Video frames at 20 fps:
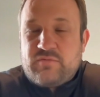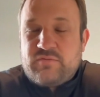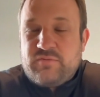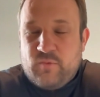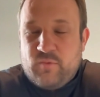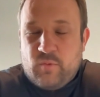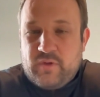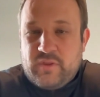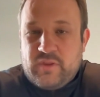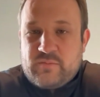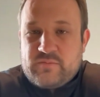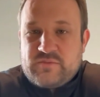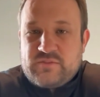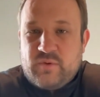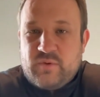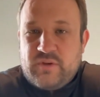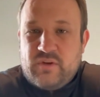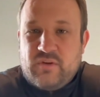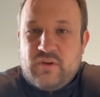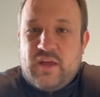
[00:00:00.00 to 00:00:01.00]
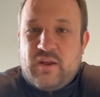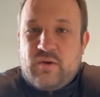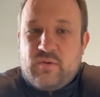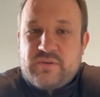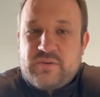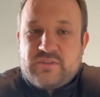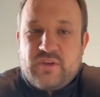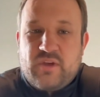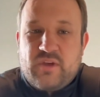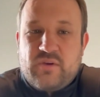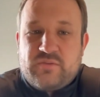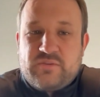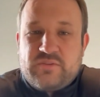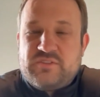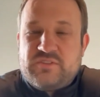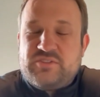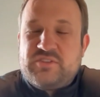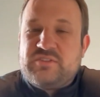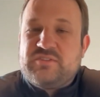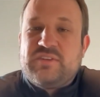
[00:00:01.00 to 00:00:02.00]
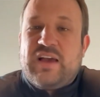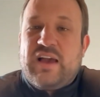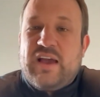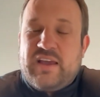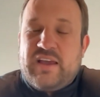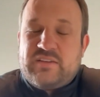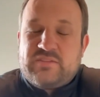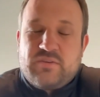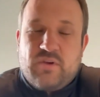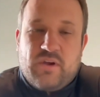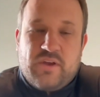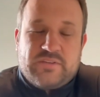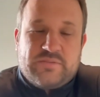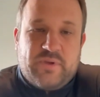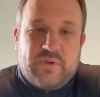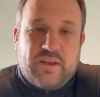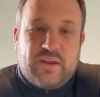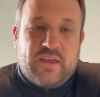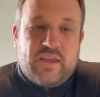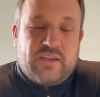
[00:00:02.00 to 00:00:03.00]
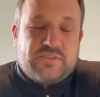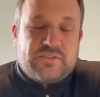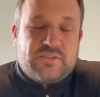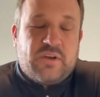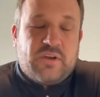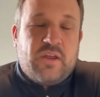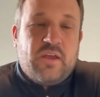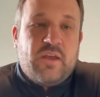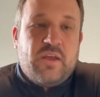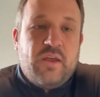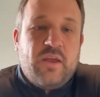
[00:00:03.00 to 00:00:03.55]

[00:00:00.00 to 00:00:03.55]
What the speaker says: for them. So we do not always go to just the highest cost medication.